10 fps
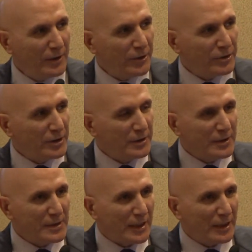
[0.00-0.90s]

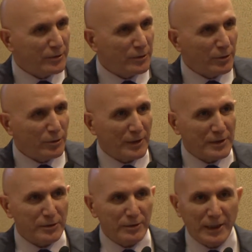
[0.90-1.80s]
Richard is going to talk to
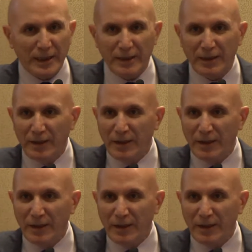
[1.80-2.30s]
us today